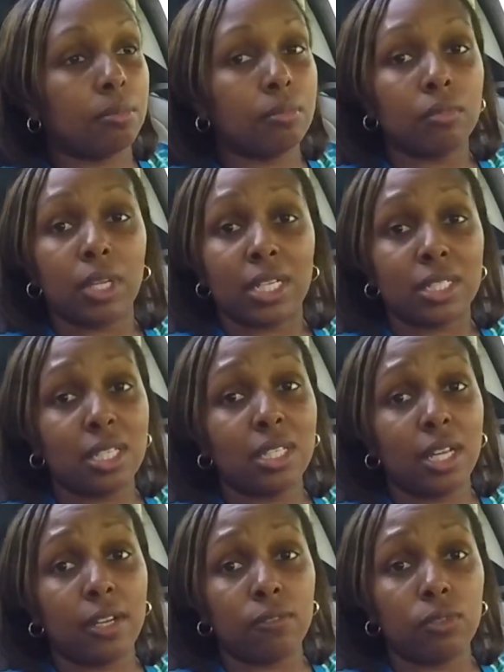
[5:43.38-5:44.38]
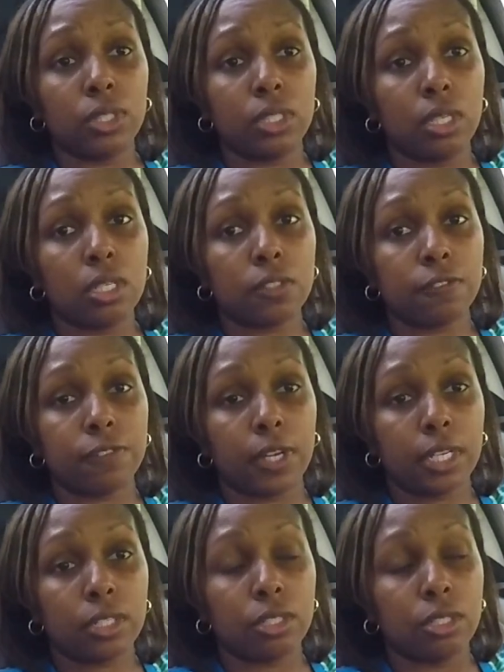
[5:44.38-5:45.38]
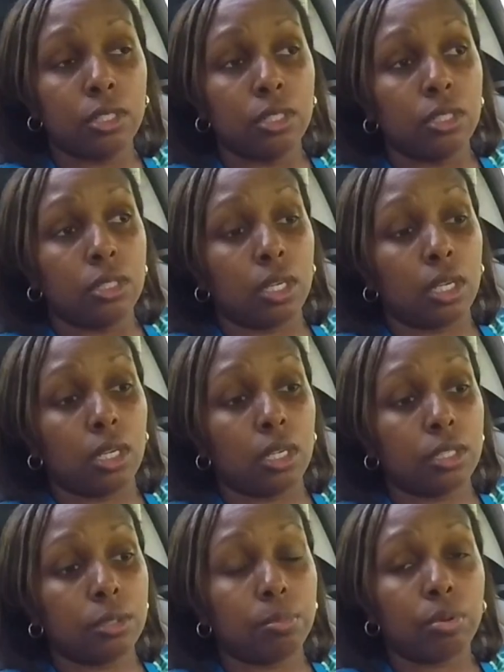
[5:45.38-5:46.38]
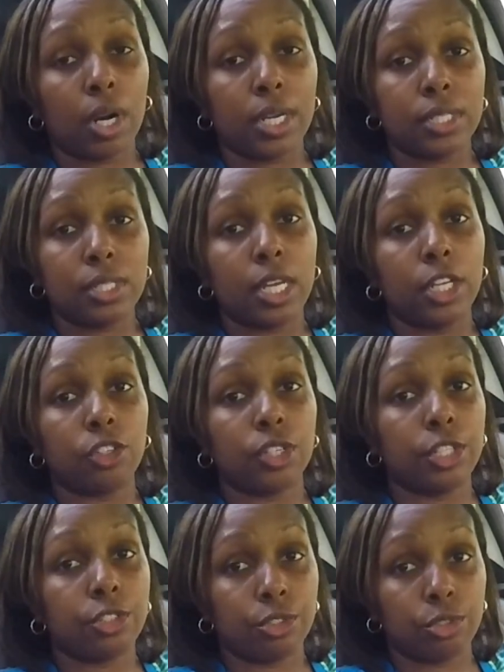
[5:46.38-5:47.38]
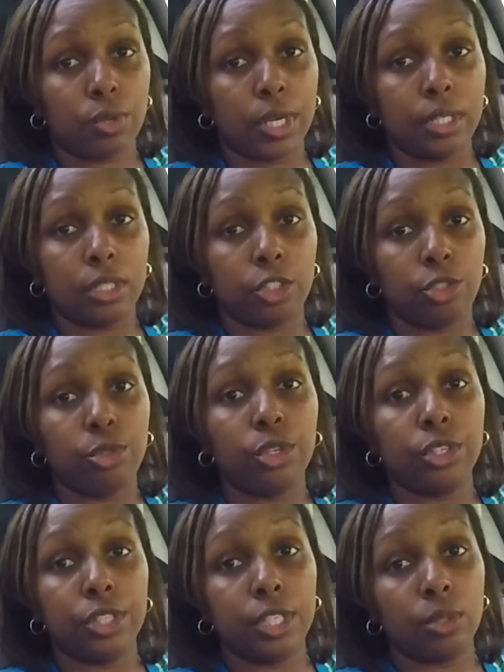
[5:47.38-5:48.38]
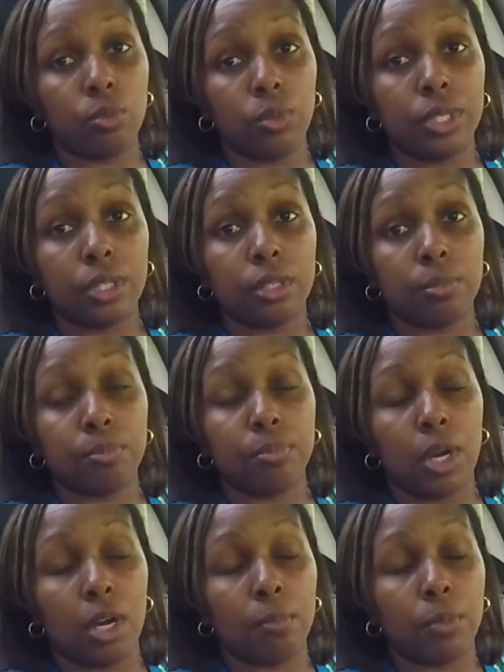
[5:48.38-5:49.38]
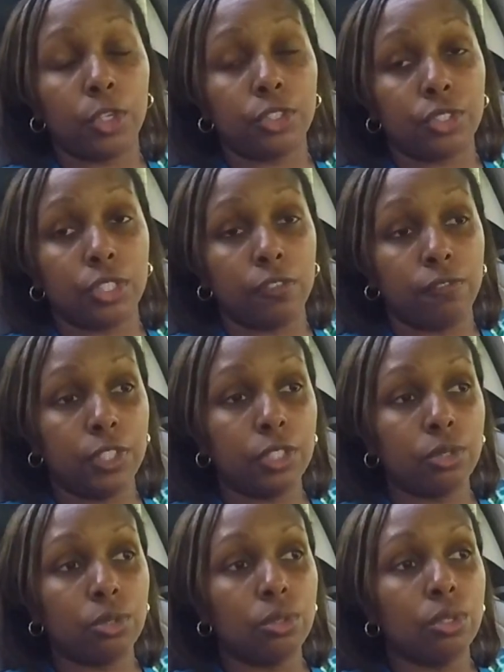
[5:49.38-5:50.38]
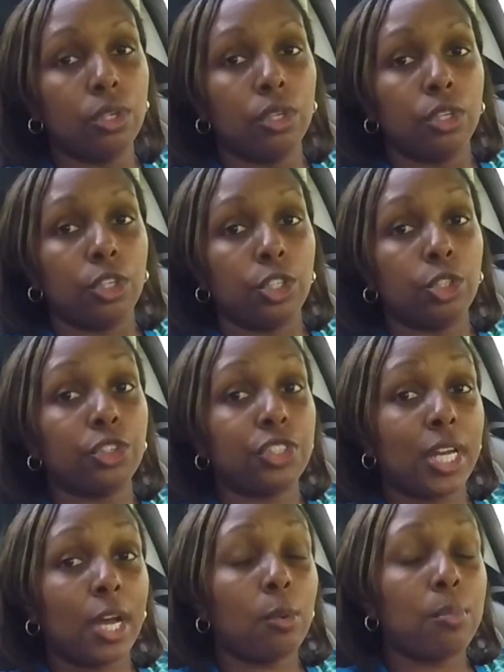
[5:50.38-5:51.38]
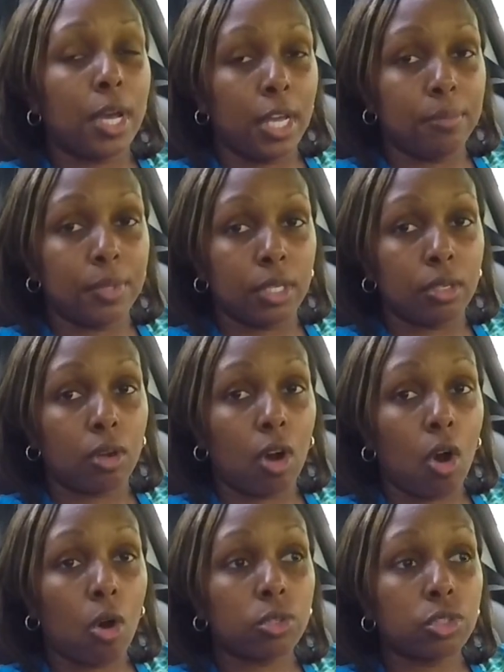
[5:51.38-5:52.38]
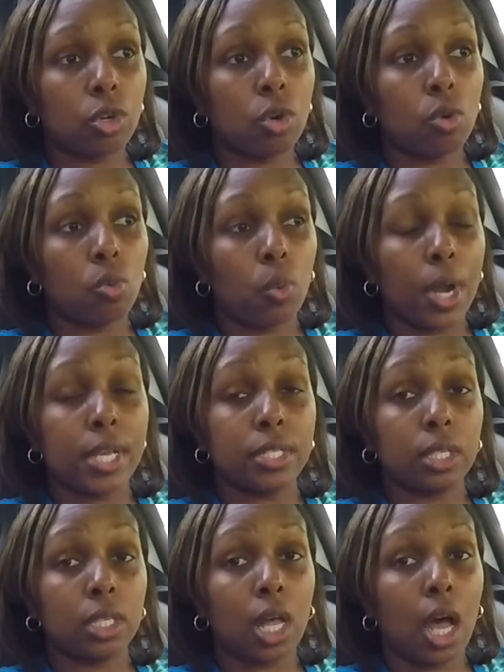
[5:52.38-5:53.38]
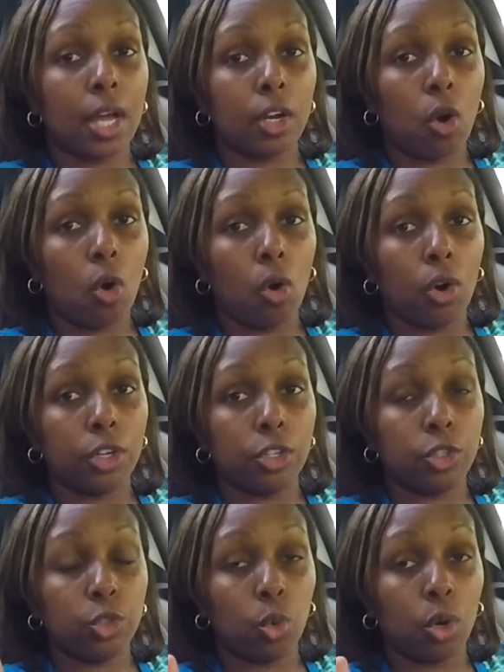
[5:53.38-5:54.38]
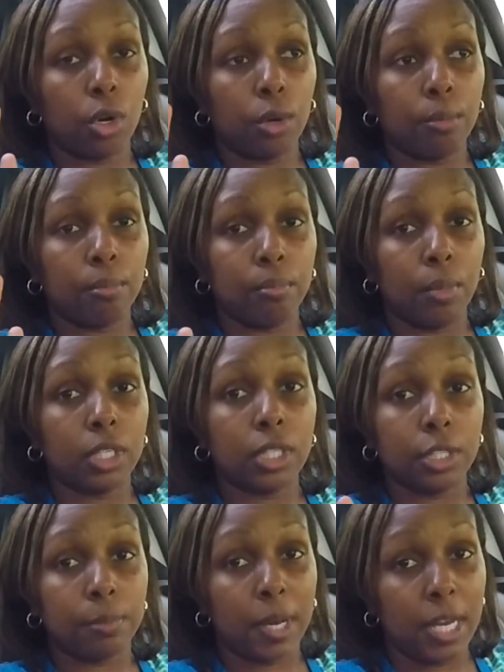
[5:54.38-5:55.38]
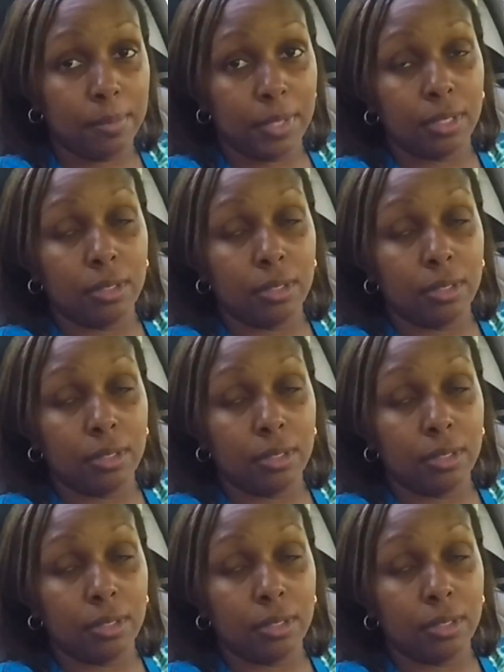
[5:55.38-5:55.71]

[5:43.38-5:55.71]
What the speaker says: like I said, that really does affect the price and your interest rate that you could get with purchasing a vehicle. Your down payment also weighs a lot on your monthly payment,